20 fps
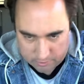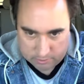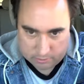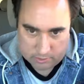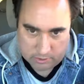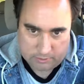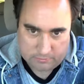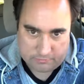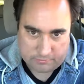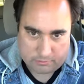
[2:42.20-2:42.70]

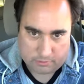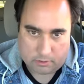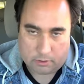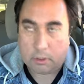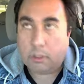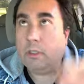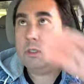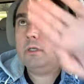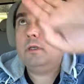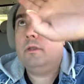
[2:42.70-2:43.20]
life, or
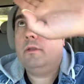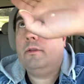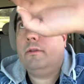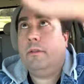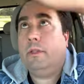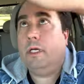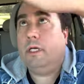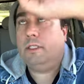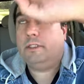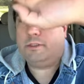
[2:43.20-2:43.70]

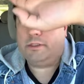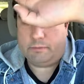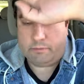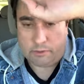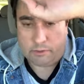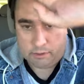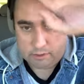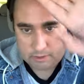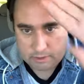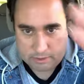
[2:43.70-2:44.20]
not
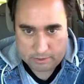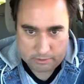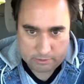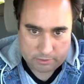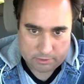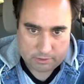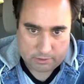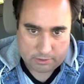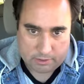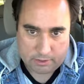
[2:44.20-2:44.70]

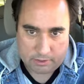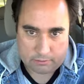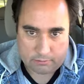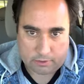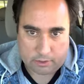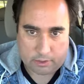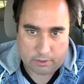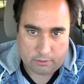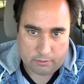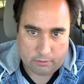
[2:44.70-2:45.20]

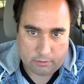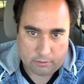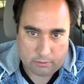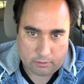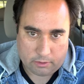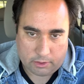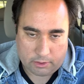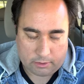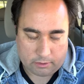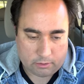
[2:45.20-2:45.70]
right, you know,
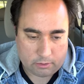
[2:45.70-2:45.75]
like